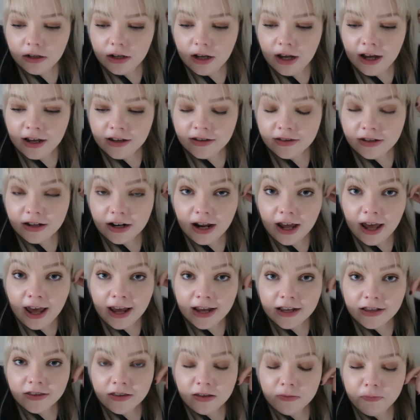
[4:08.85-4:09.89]
I said I
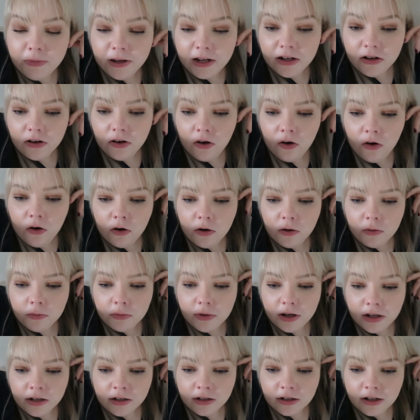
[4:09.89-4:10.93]
hated being at home,
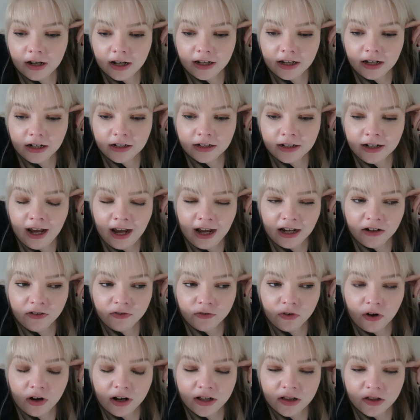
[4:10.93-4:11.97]
and like, I'd kind
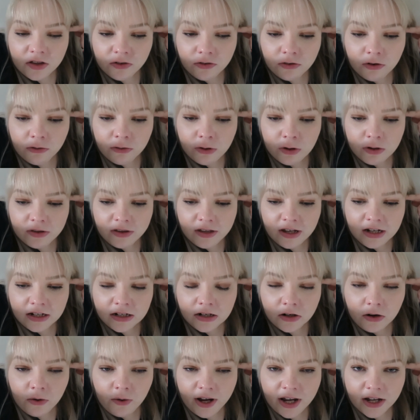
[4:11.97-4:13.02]
of got into a routine.
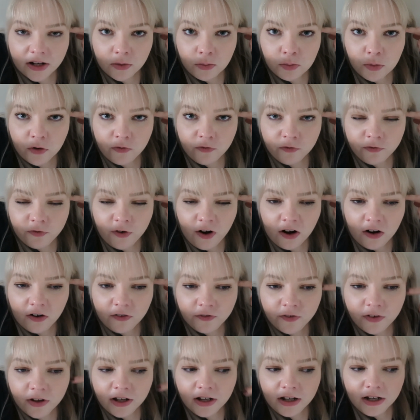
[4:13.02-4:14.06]
I know I had a month
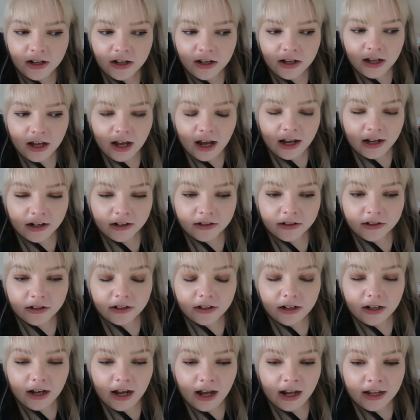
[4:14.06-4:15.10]
off and
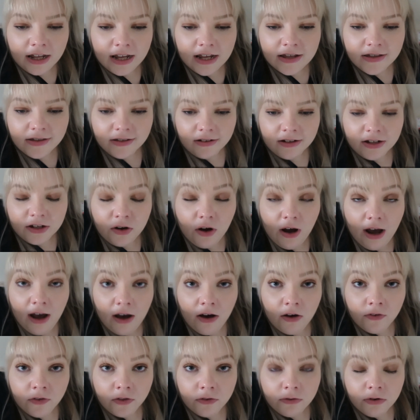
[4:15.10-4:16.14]
I easily got
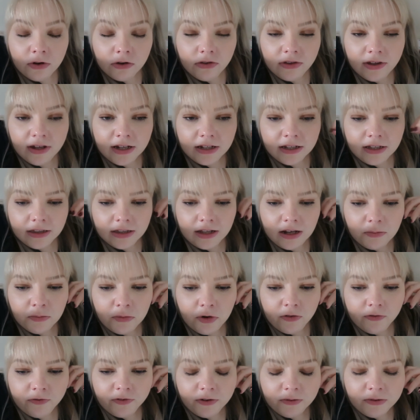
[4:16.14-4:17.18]
out of the routine in that month.